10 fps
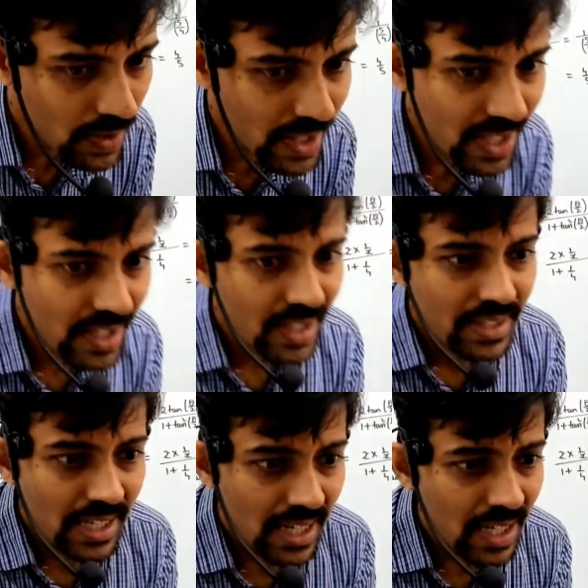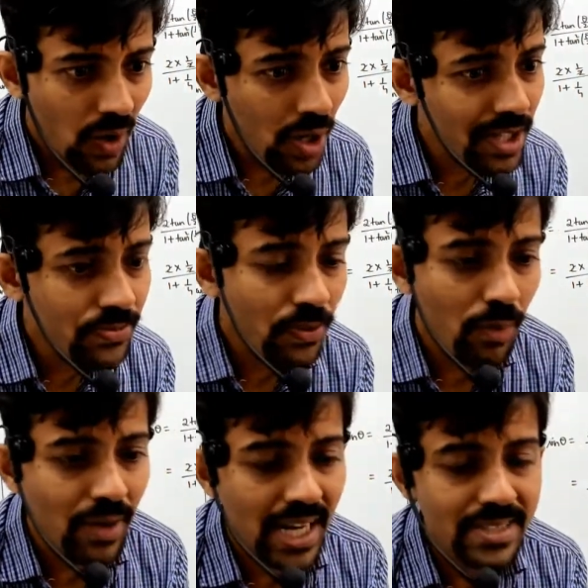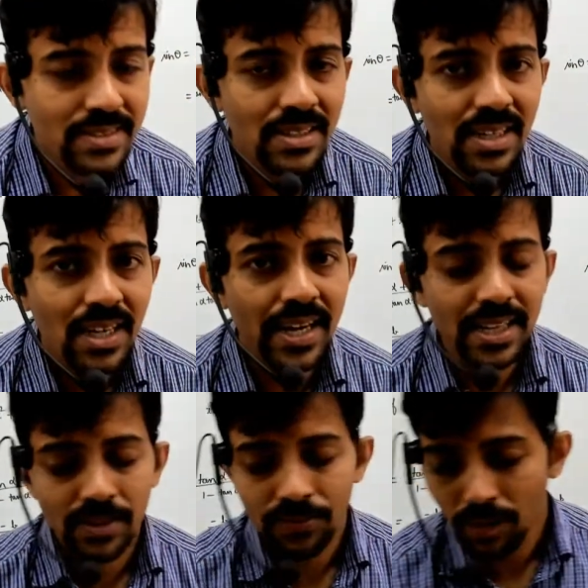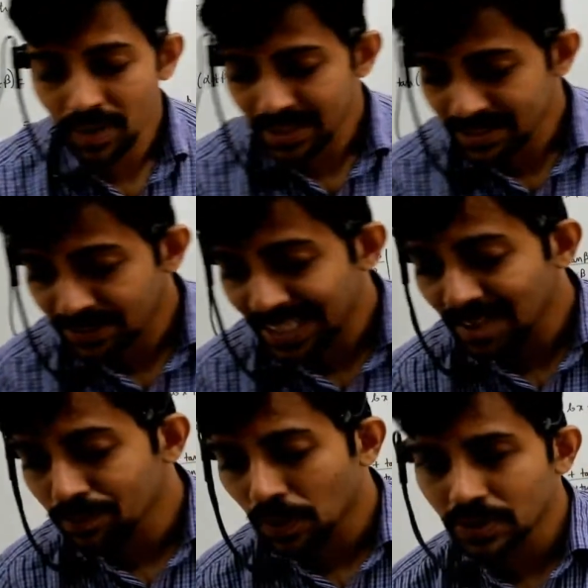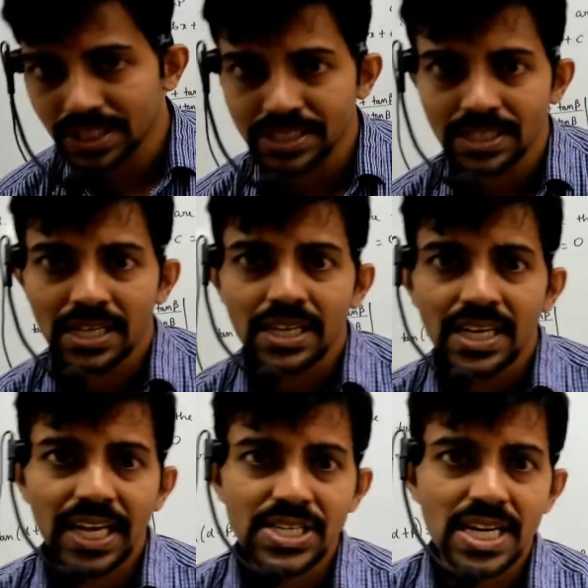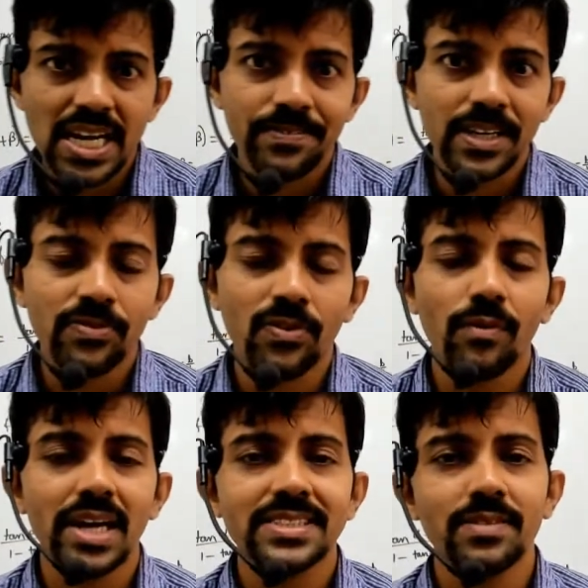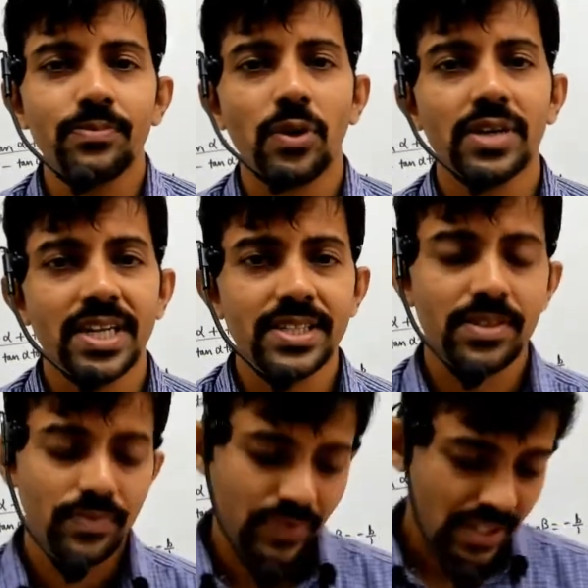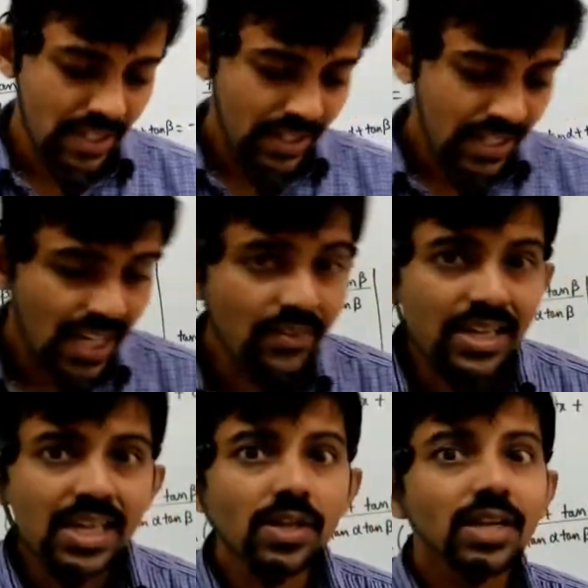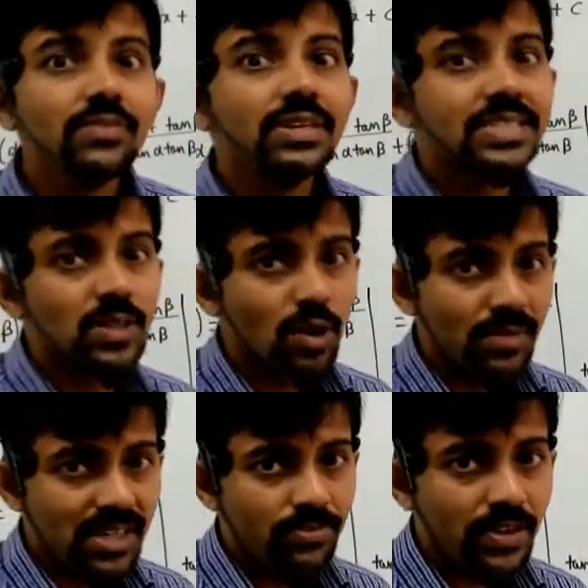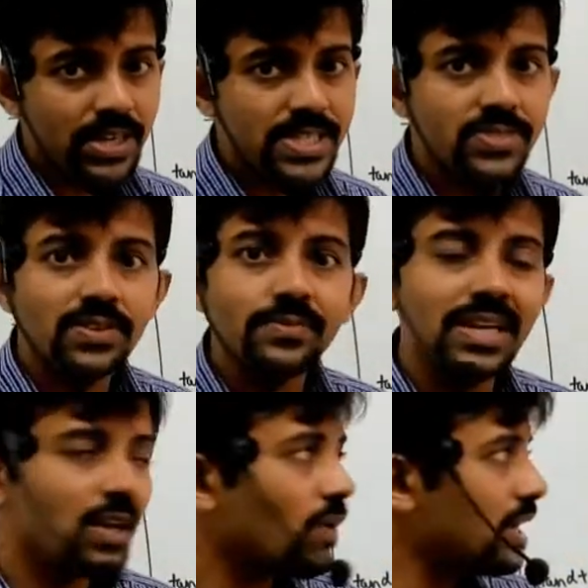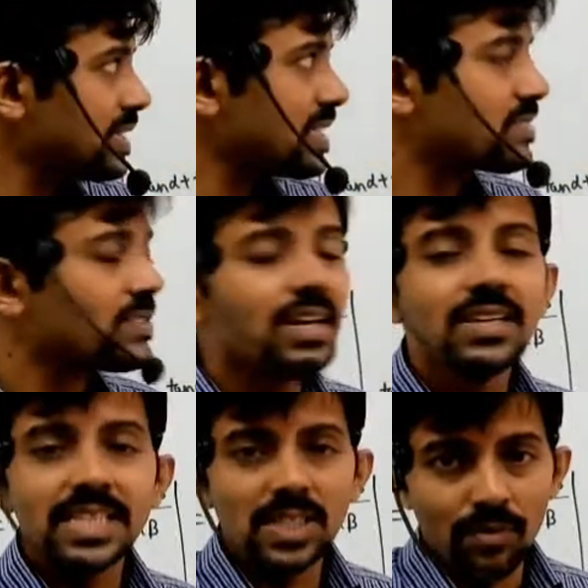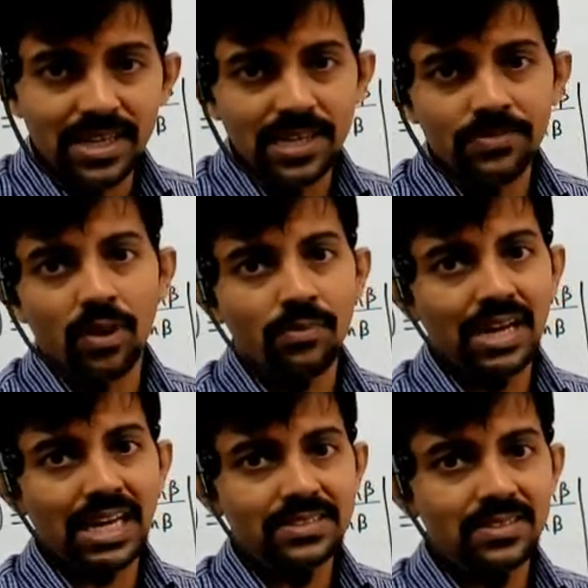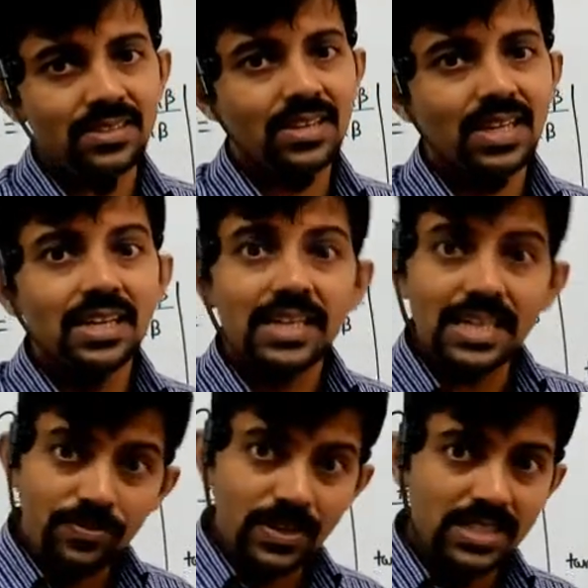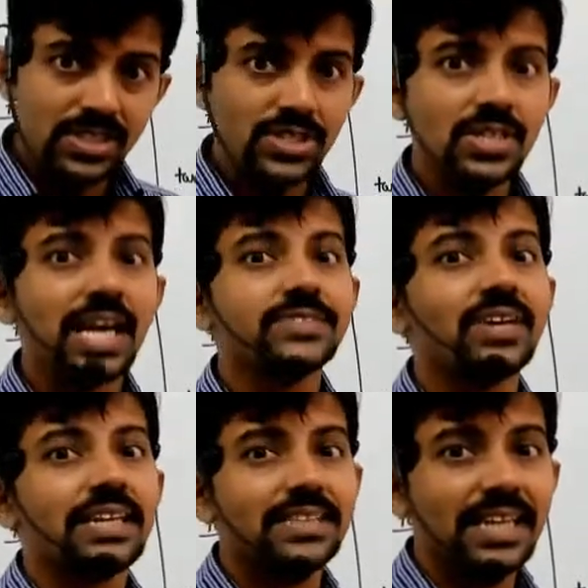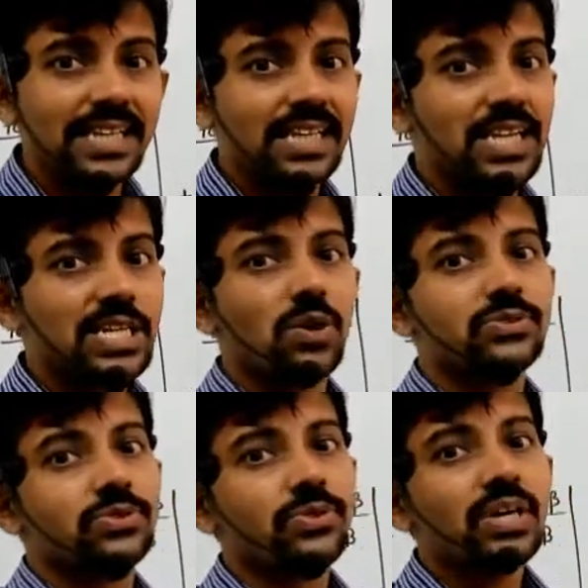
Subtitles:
Okay? Learn all the formulas. Learning the formulas is very important. Each and every formula is important. Even in inverse trigonometric functions, we may require these trigonometric formulas in differentiation as well as in integration also.